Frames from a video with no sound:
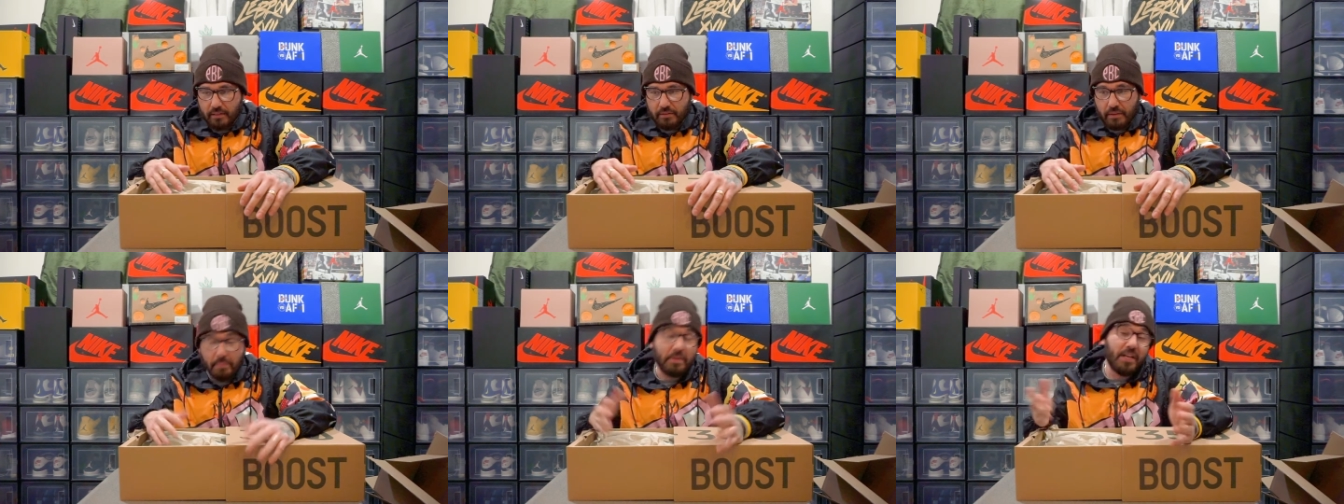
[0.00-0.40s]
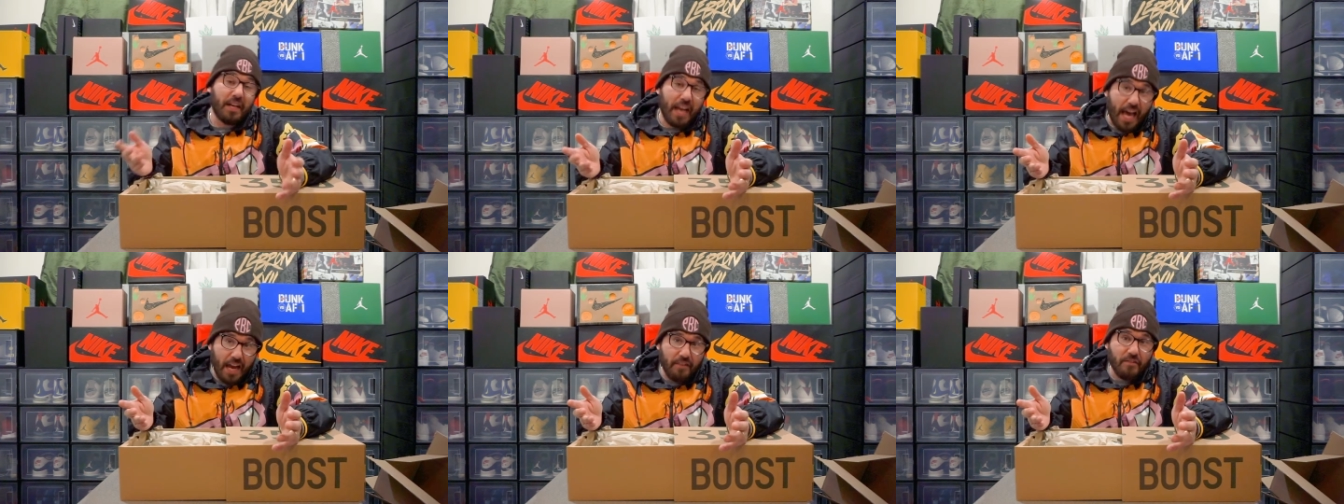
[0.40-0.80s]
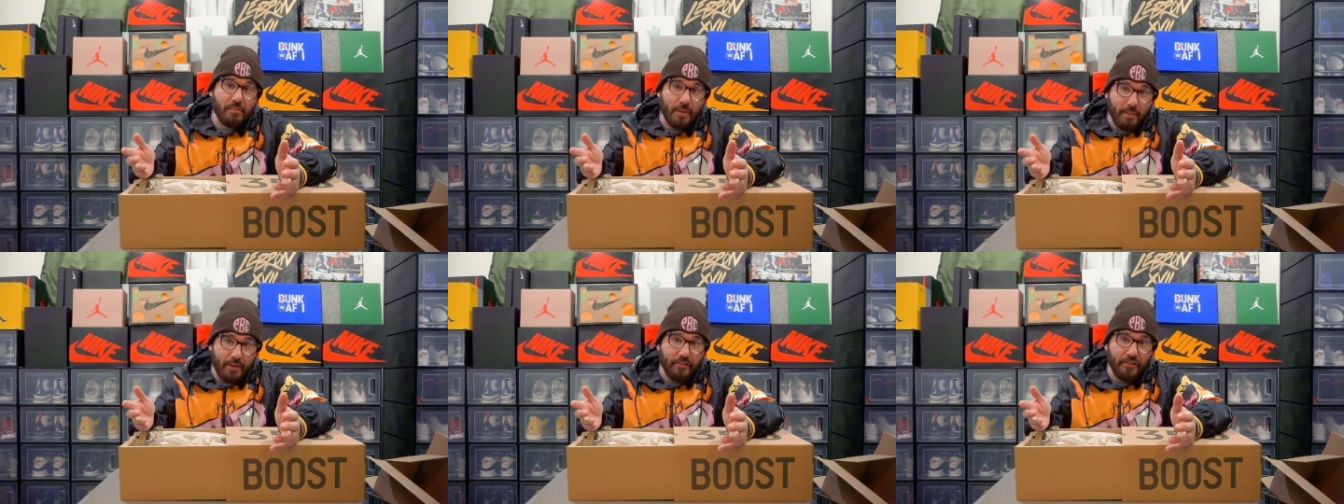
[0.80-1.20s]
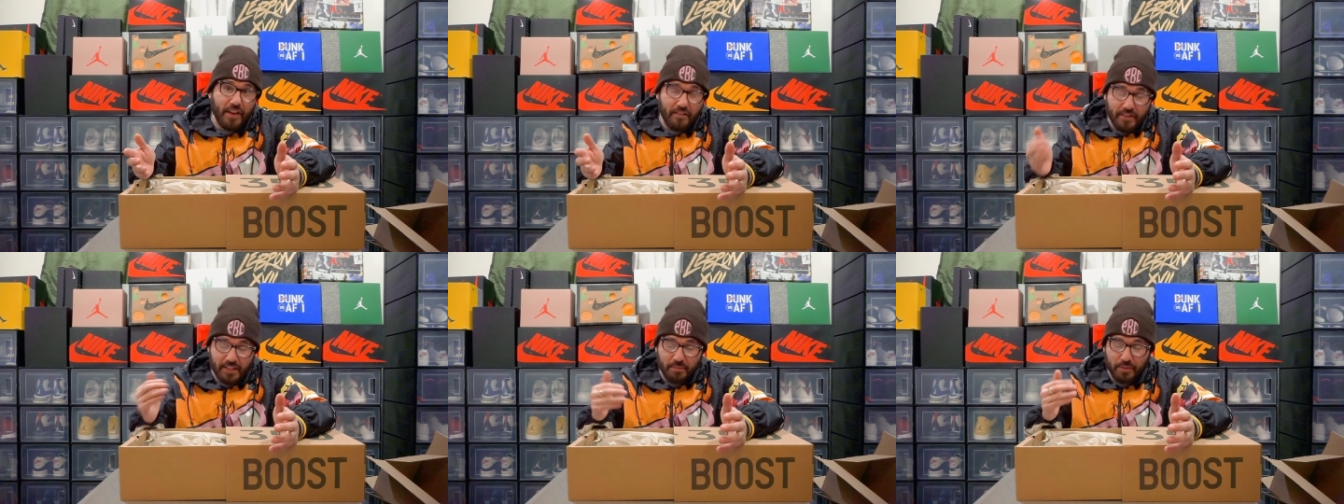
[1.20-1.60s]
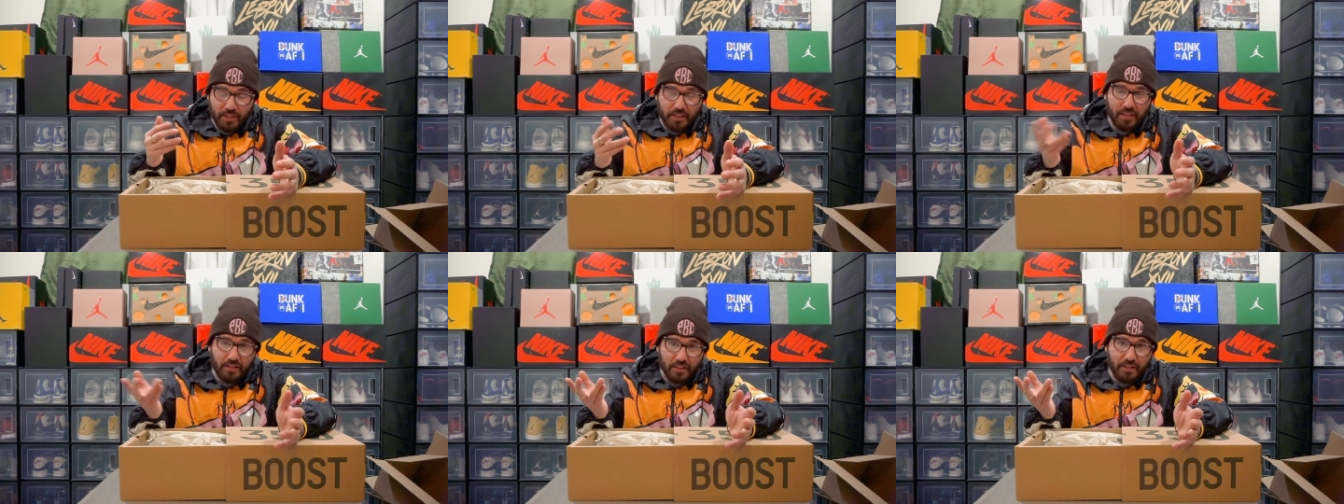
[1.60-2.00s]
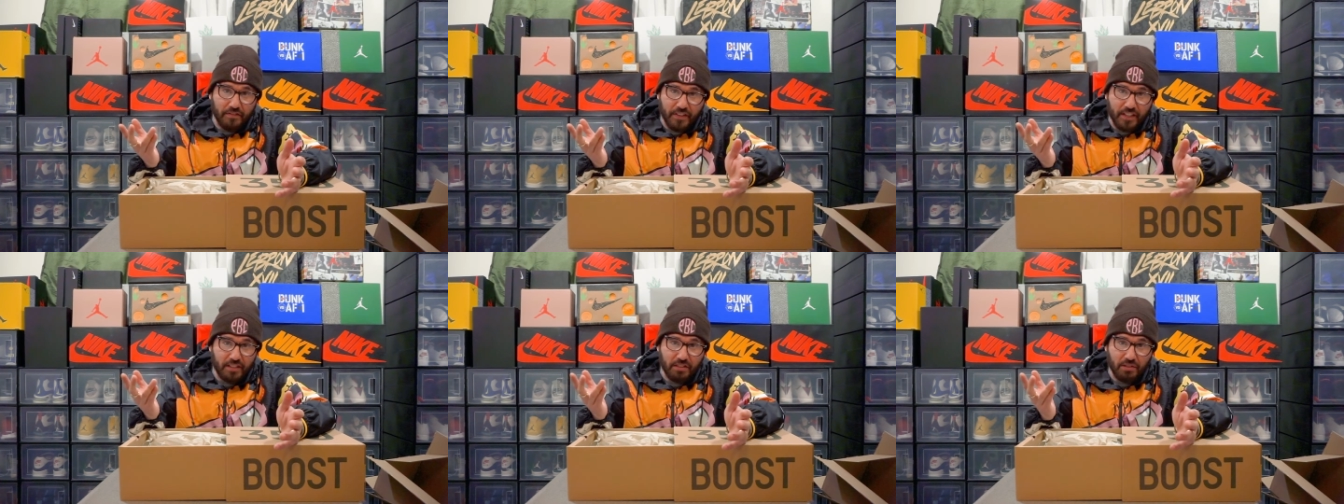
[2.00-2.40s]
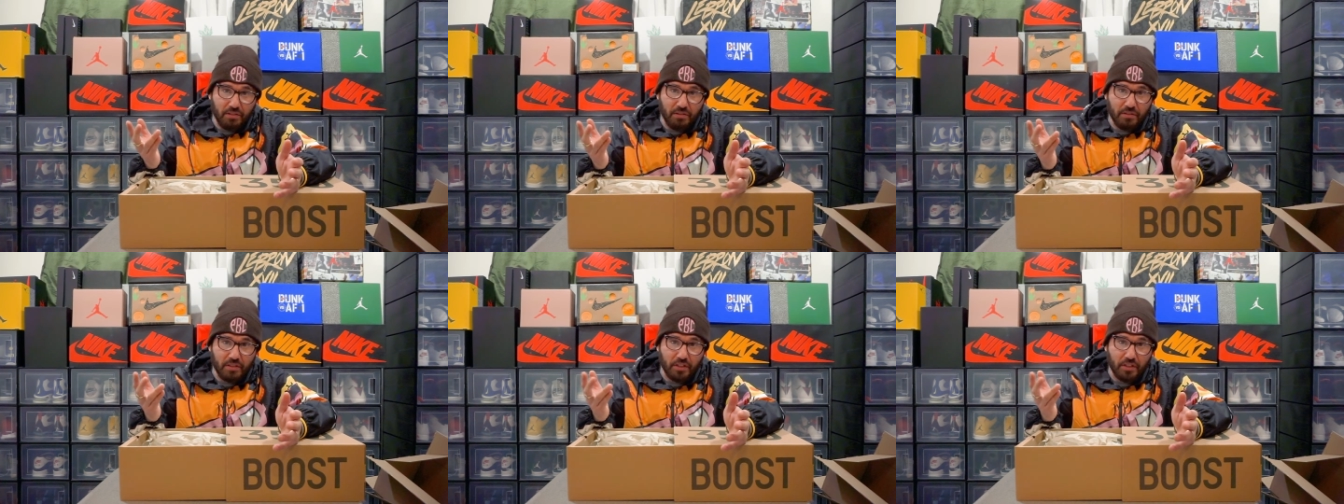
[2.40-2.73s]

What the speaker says: I mean, a lot of them are my favorites, but the V2, the